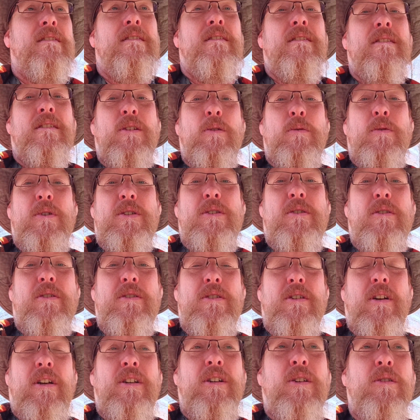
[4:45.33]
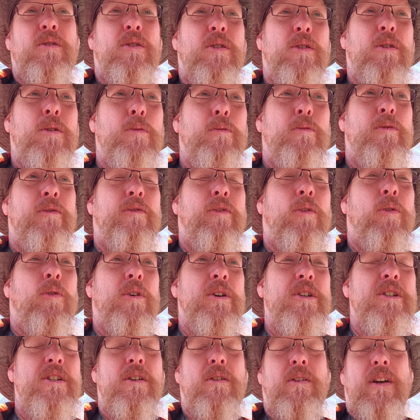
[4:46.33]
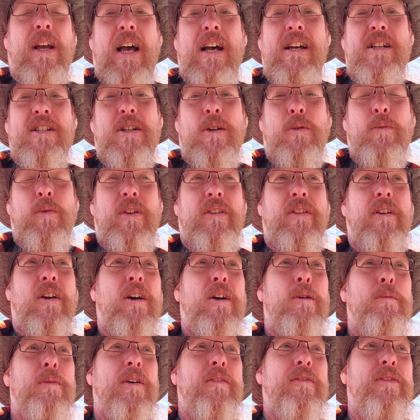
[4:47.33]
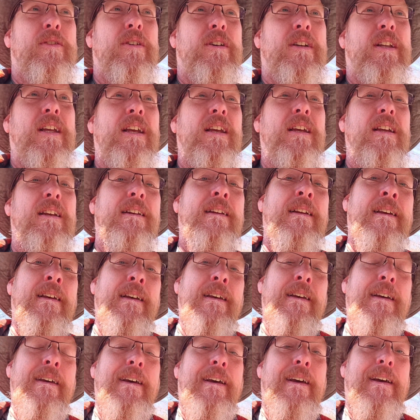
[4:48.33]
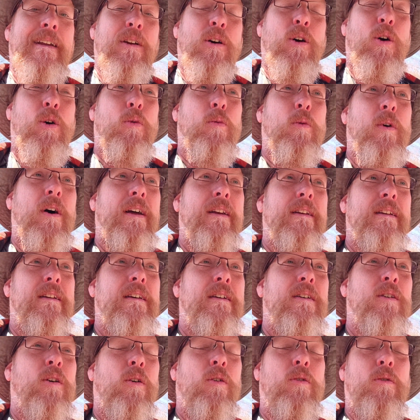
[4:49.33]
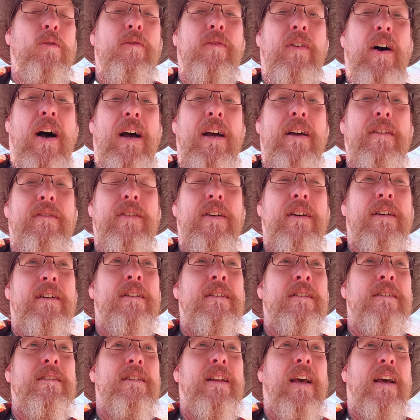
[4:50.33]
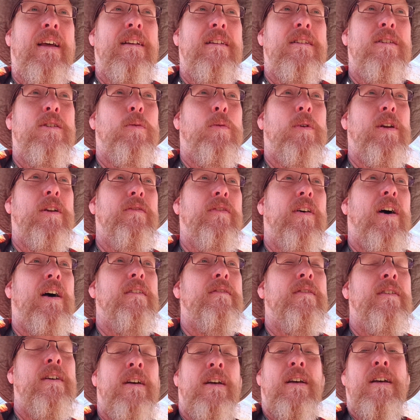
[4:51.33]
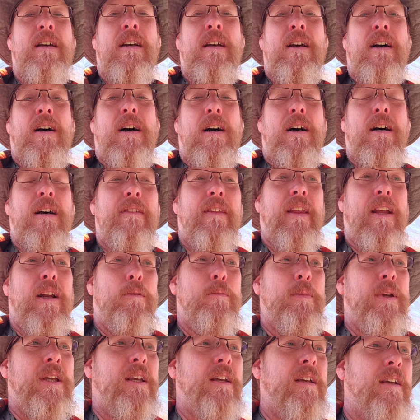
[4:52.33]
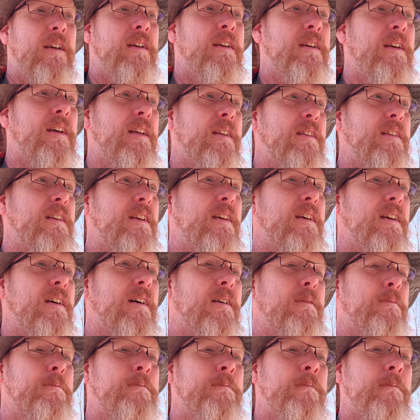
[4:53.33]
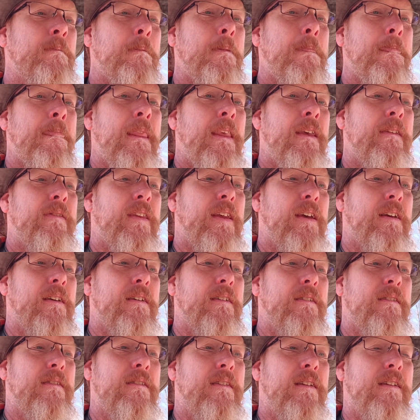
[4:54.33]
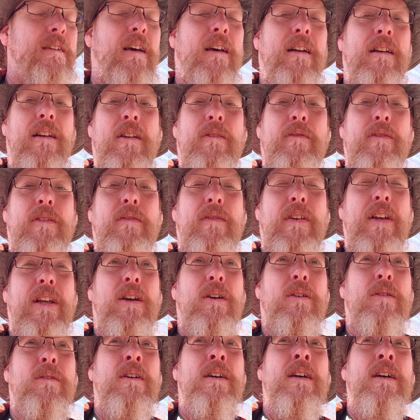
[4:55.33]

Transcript: do a search on YouTube for geocaching with RMF13 and 01, 05, 10, 25, and that'll be in the title of the video.